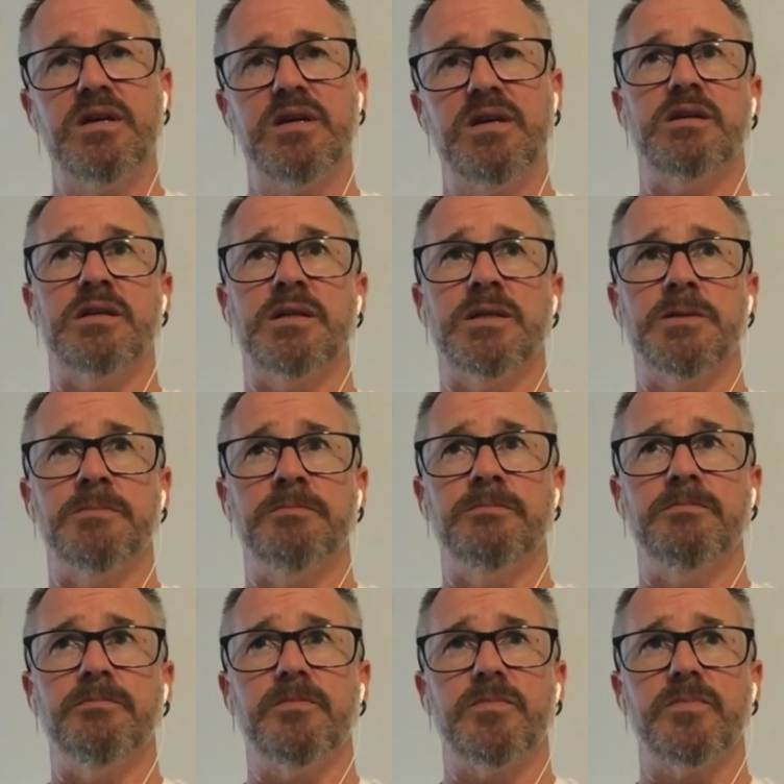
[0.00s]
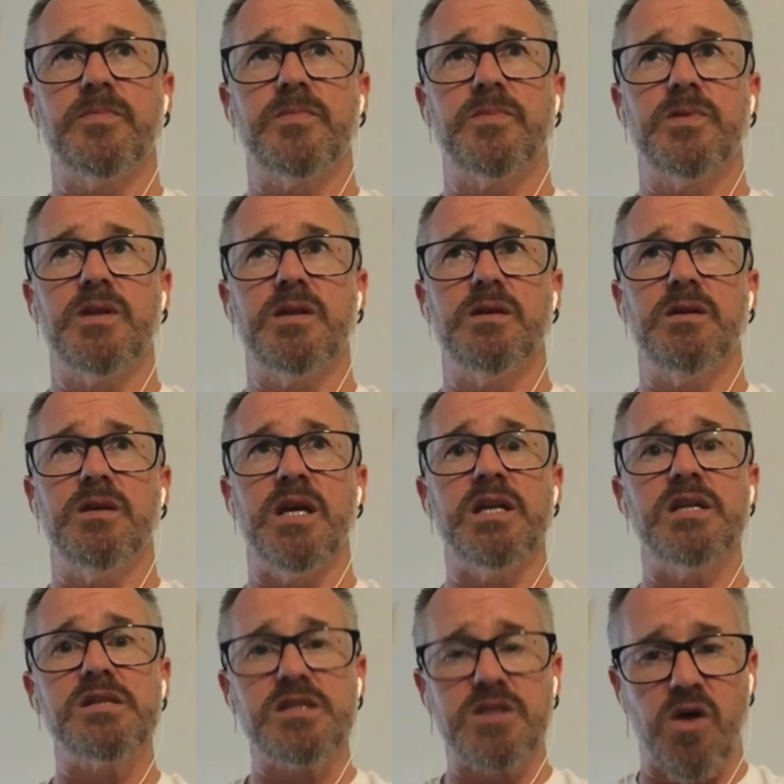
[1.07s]
Um,
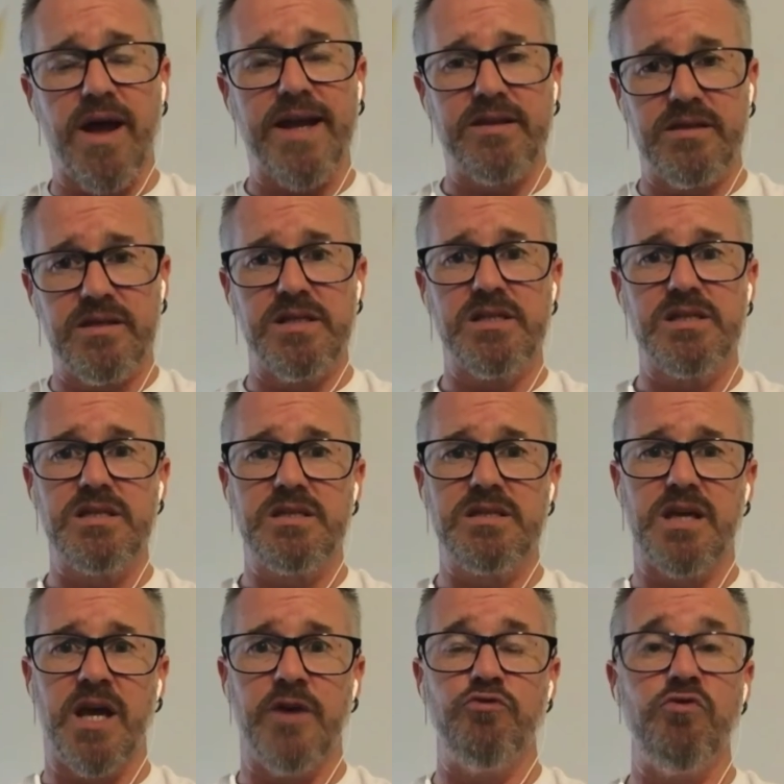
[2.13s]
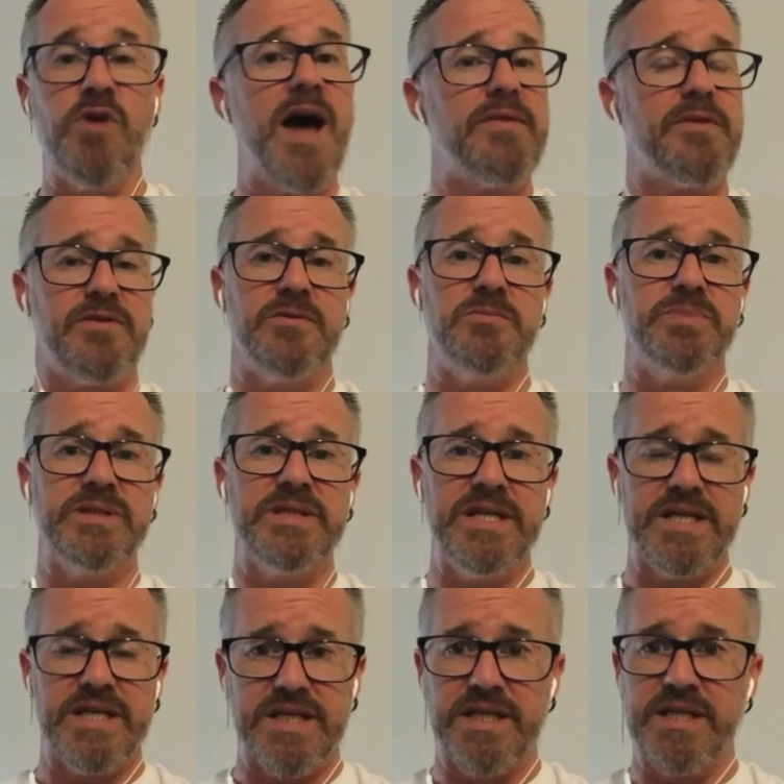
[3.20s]
it is like this. And rather than
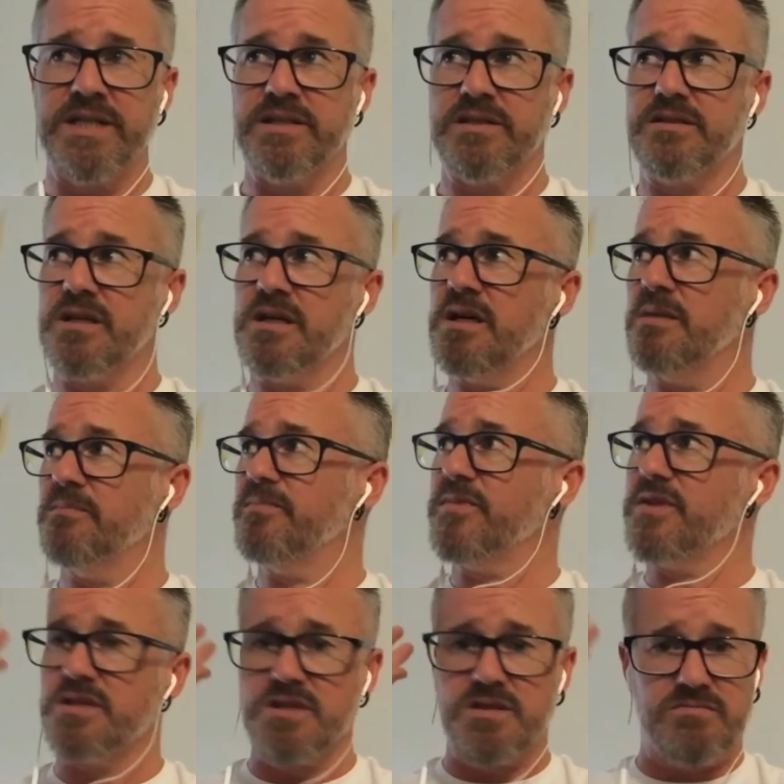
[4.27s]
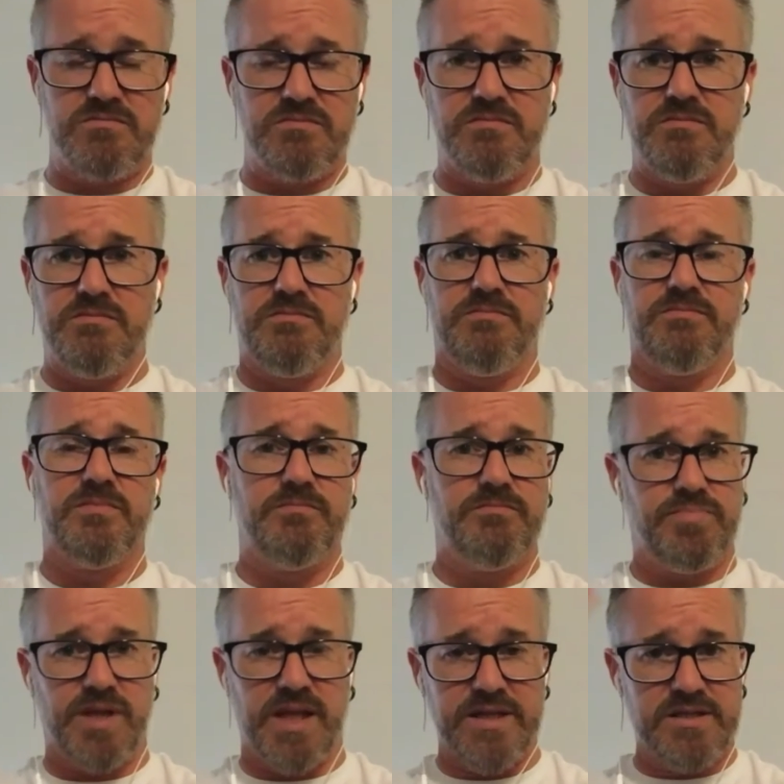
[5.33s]
being, again, um, this
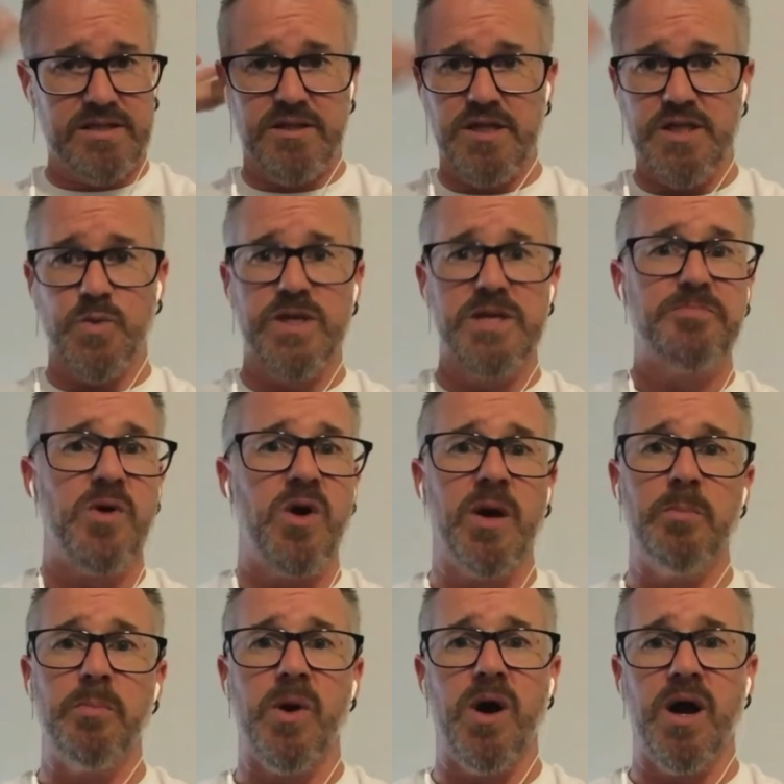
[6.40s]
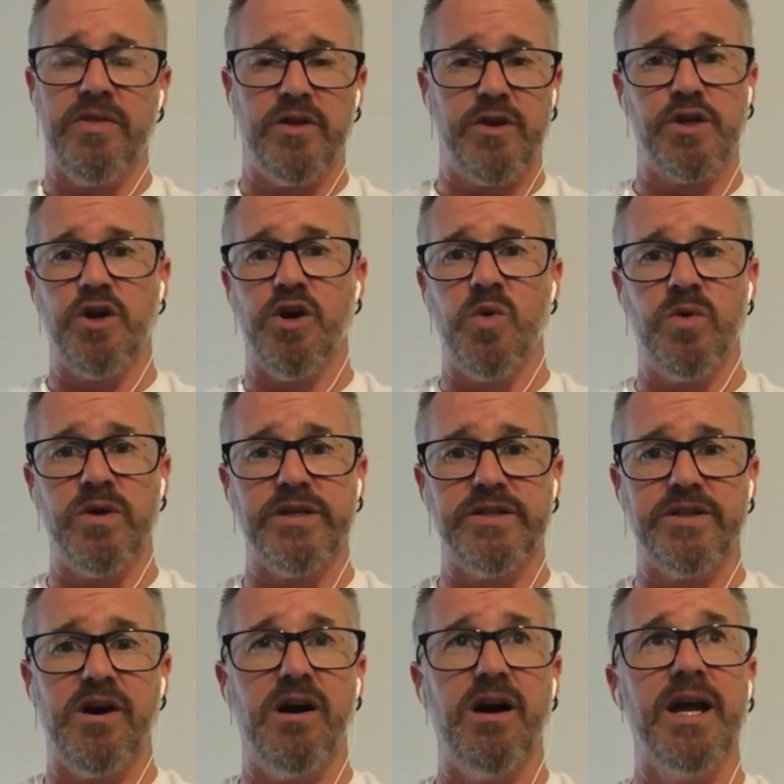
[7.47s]
place in the sweet by and by that I go when I
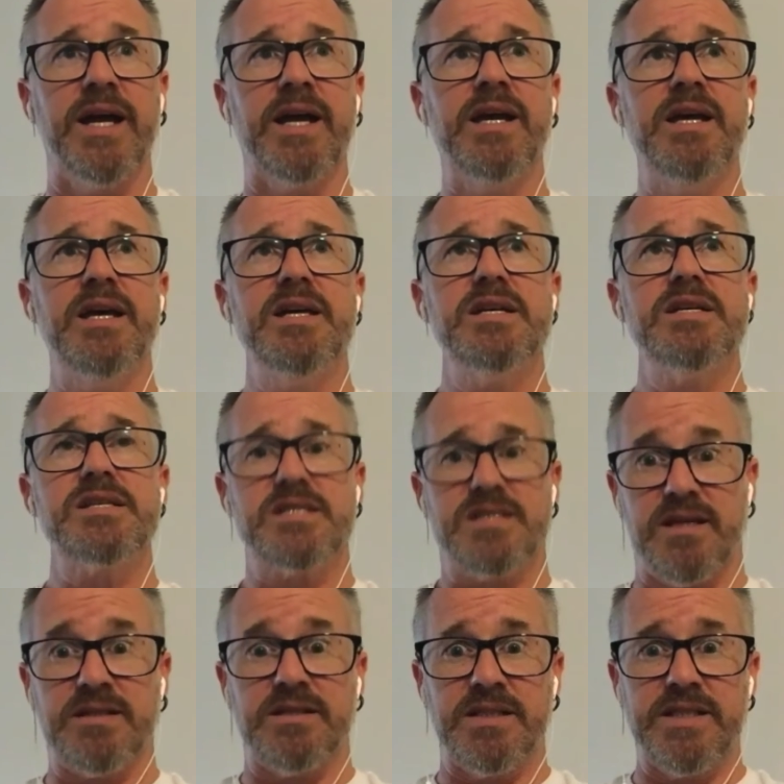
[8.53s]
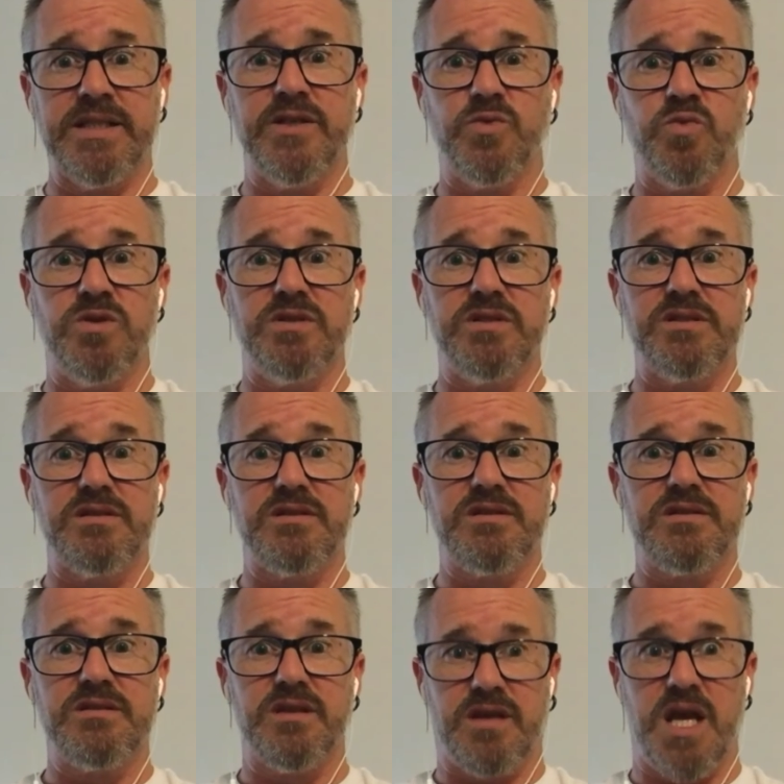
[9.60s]
die, suddenly it
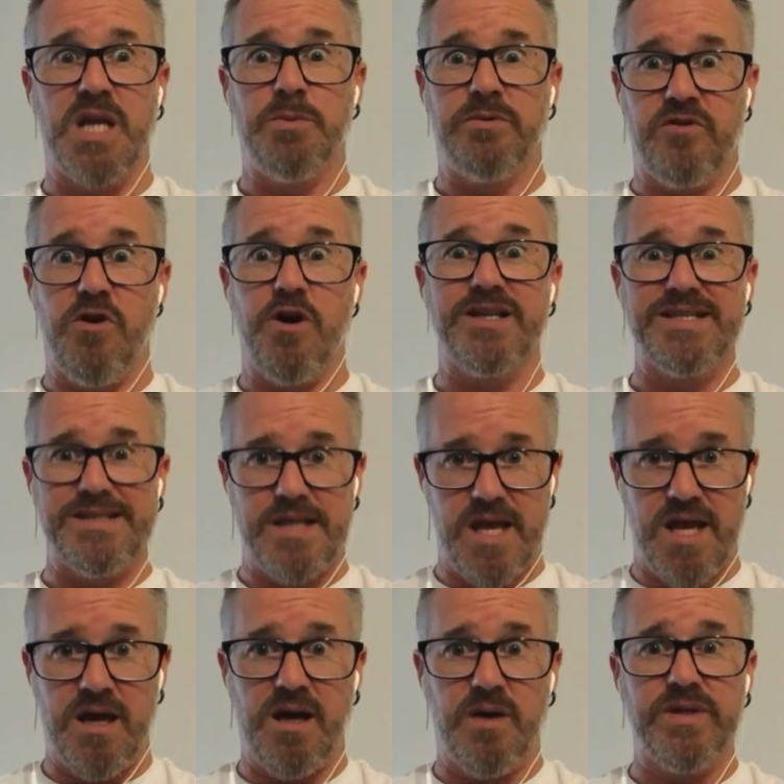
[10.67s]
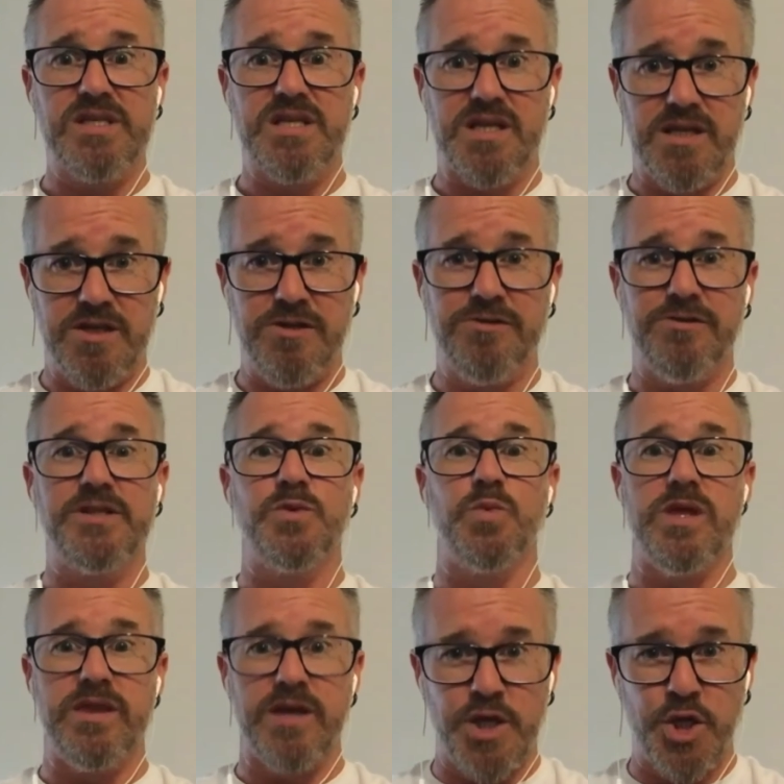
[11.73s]
was the kingdom of God is now, it's here, it's
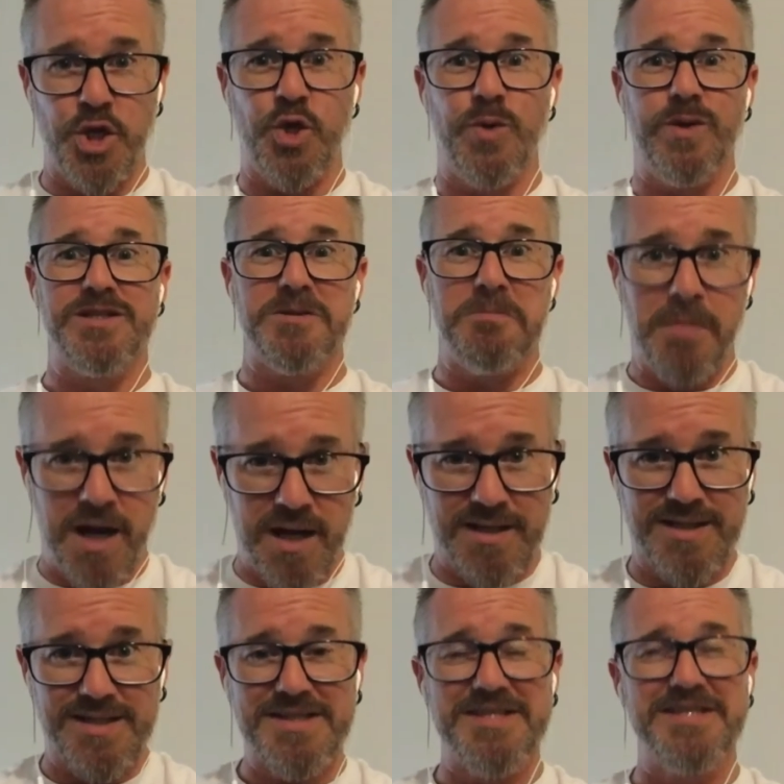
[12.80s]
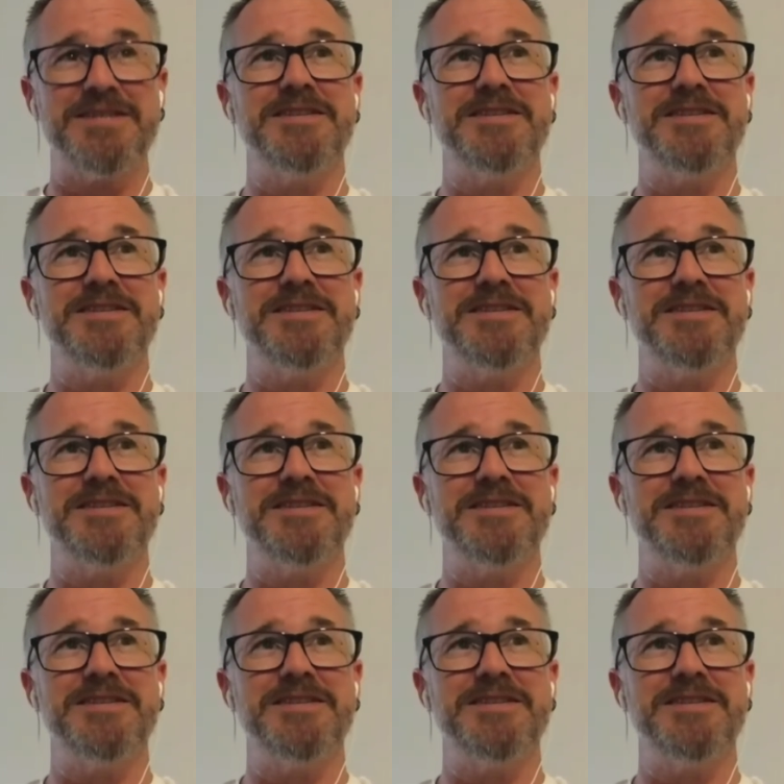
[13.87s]
within you, it's among us.